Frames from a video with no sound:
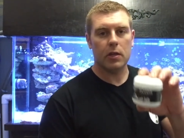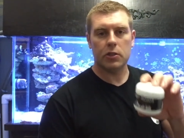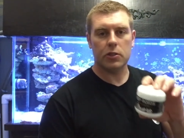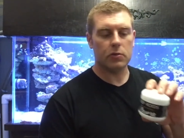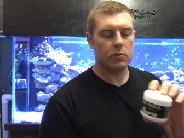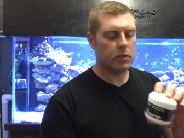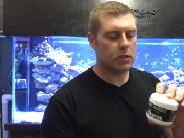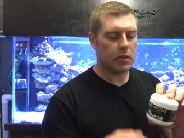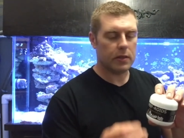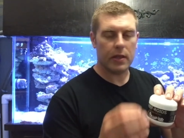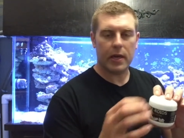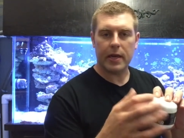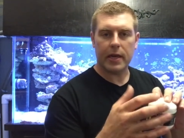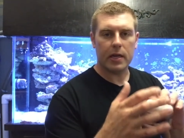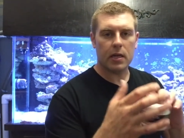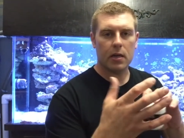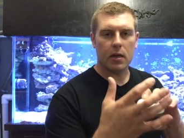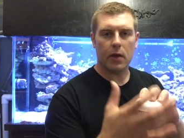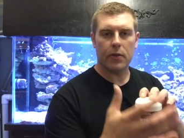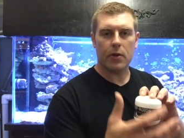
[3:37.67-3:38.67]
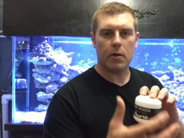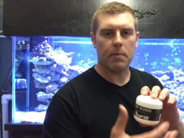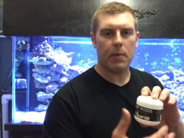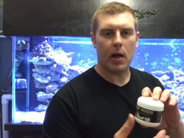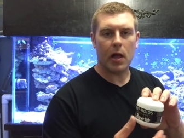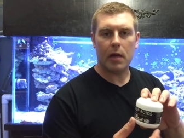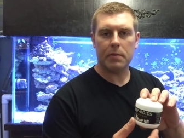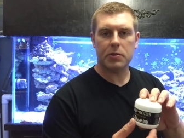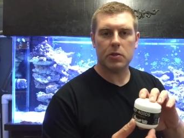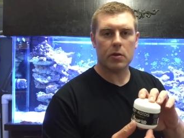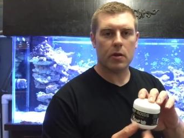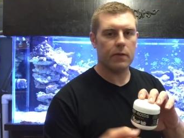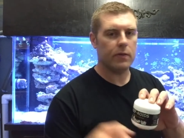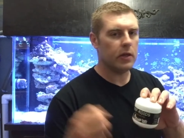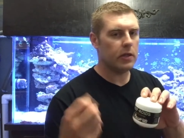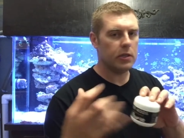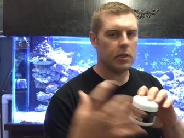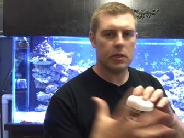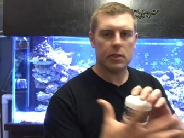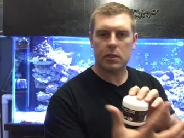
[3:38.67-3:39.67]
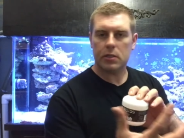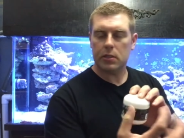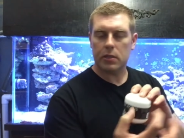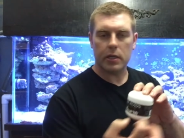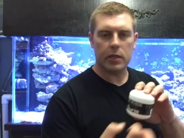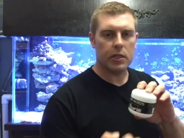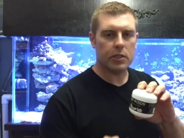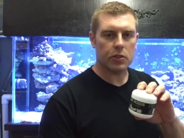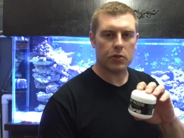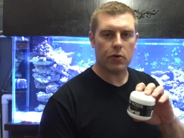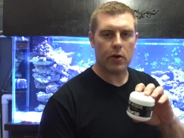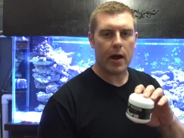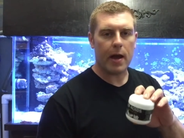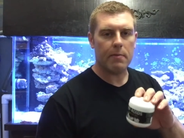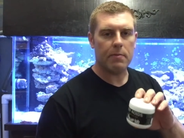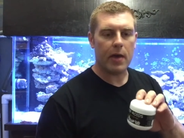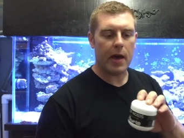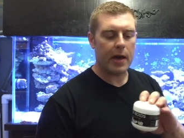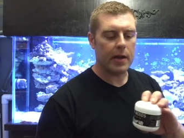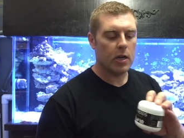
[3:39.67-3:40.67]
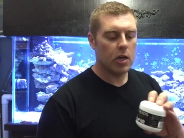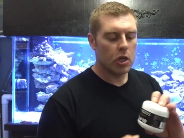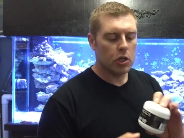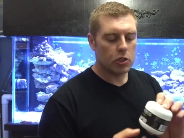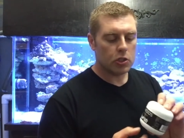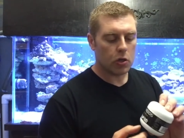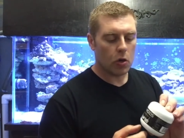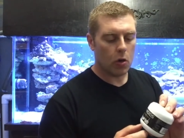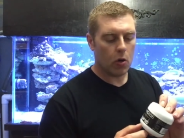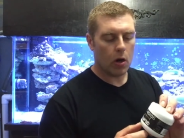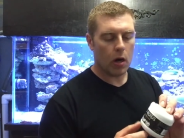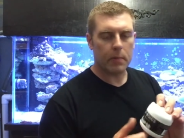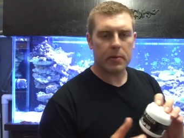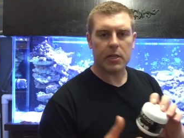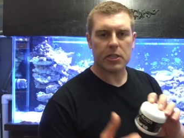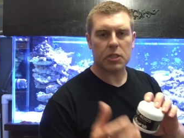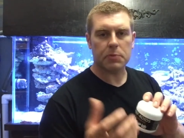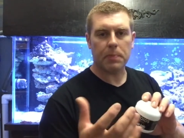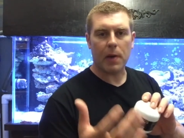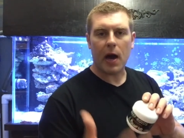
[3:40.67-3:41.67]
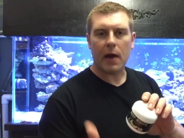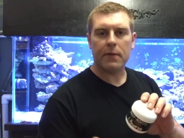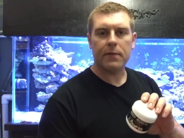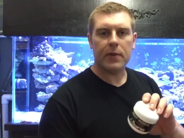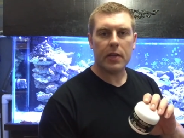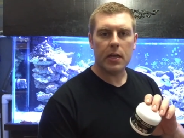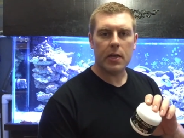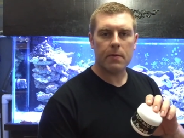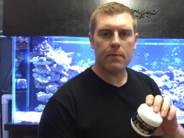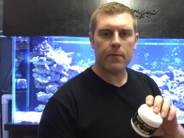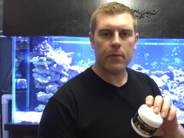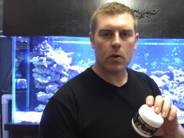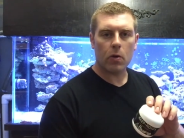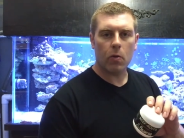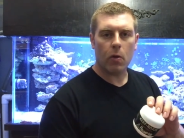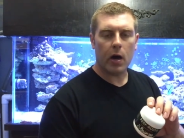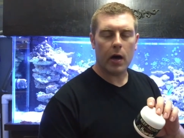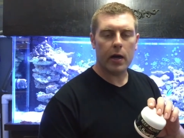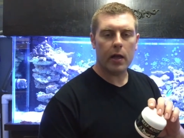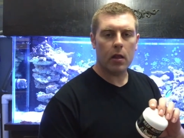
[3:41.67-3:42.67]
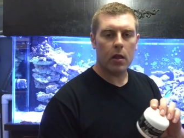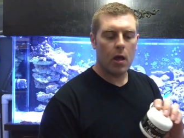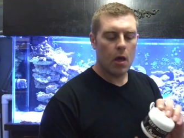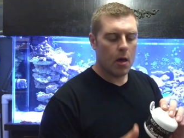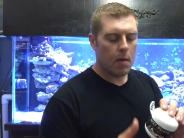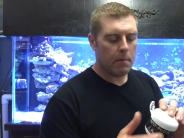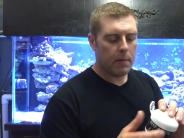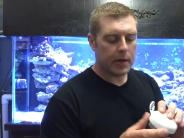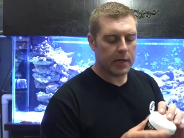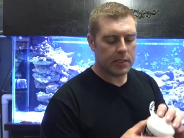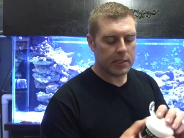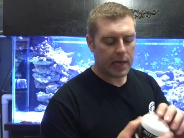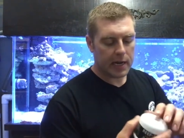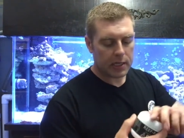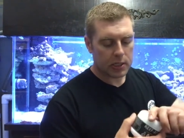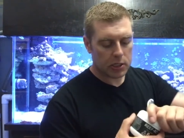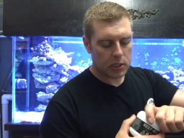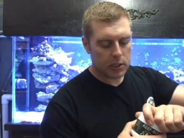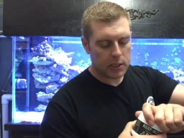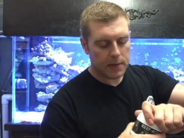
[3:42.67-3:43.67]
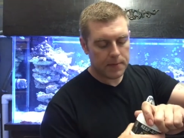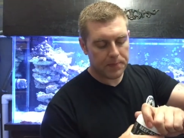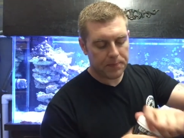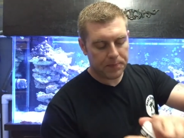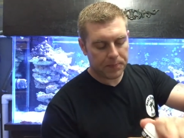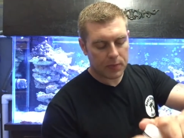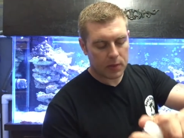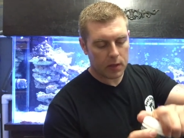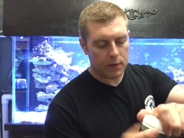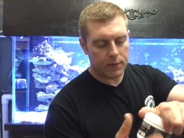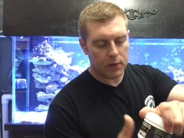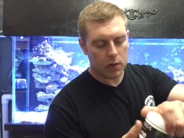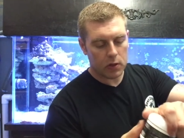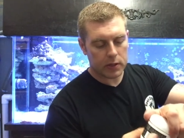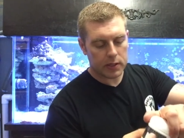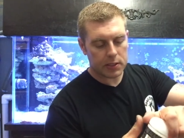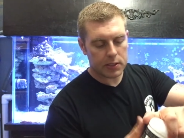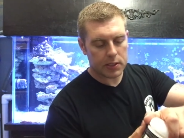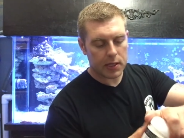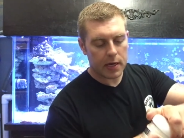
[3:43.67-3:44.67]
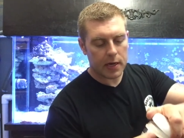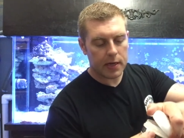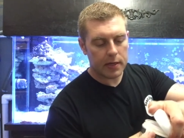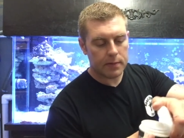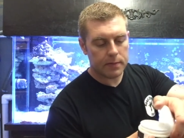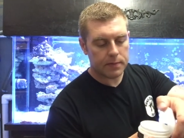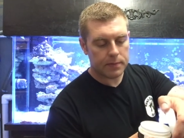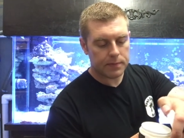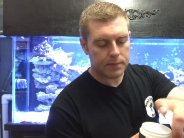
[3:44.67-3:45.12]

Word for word: As soon as you, they get it on their polyp serve, they just they just grab that. So I'm gonna spot feed him for a while, but it's actually if you look inside,